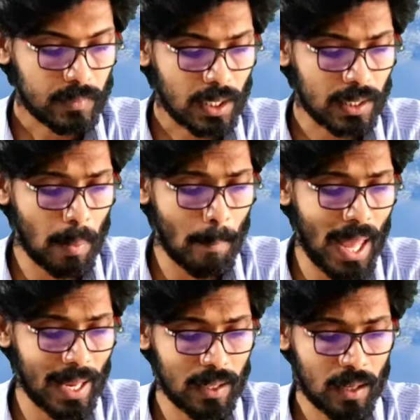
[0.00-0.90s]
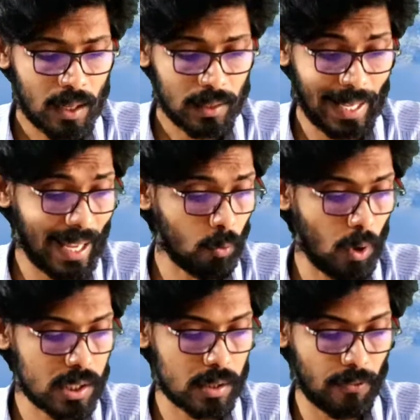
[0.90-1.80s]
the air
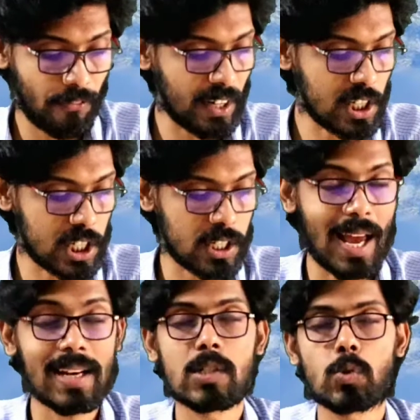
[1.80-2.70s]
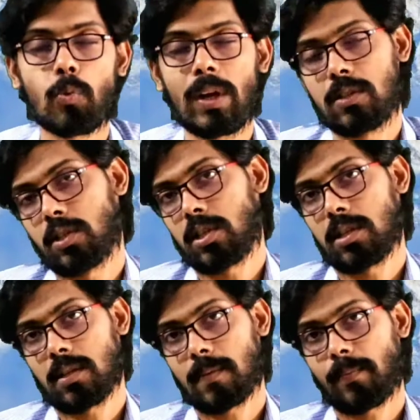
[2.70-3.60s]
was fresh and
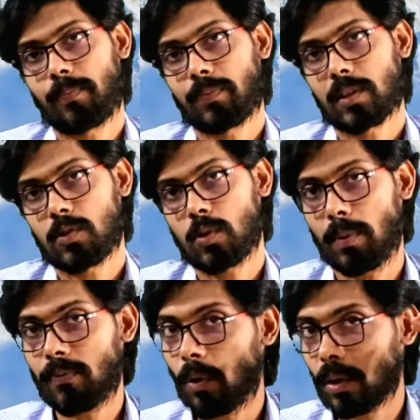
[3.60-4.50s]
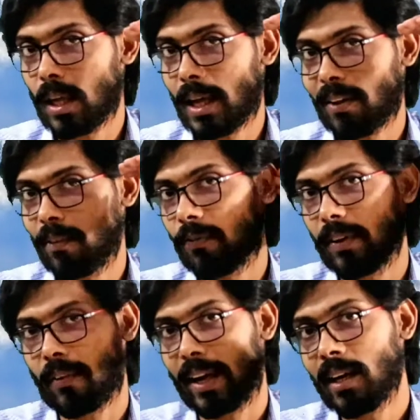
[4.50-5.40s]
sweet. So before the arrival of
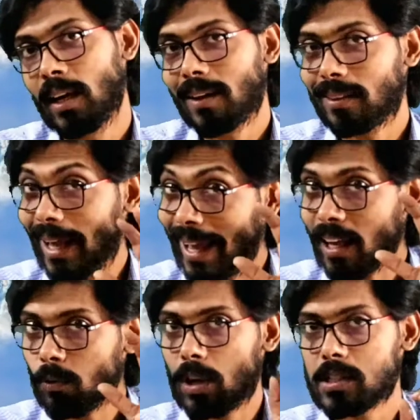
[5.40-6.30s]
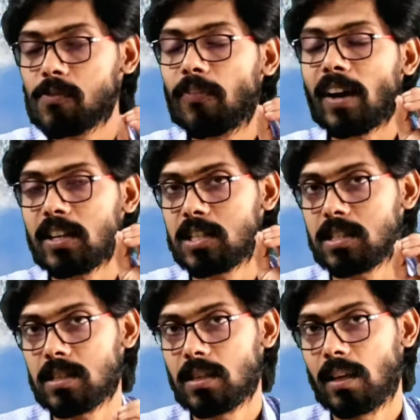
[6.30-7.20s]
a rain, the air was
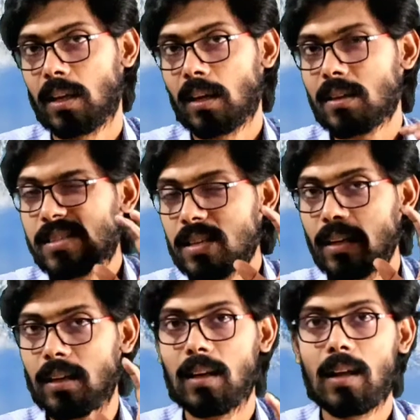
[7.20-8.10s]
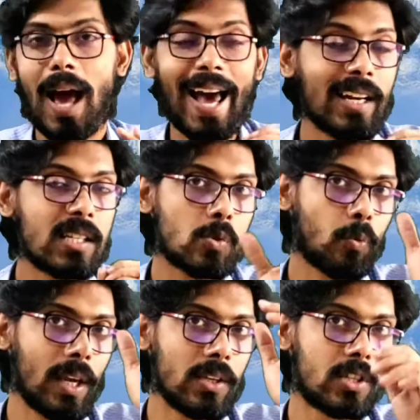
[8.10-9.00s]
fresh, chill, and it's
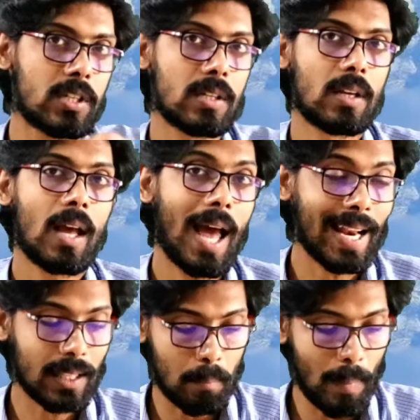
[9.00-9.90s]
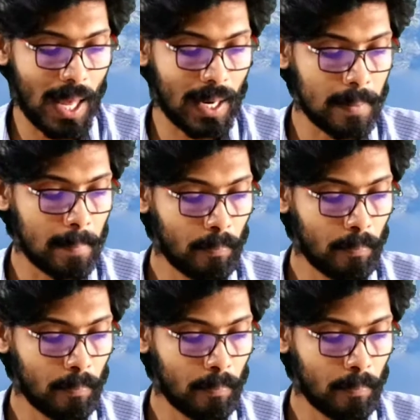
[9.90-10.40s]
sweet. And the man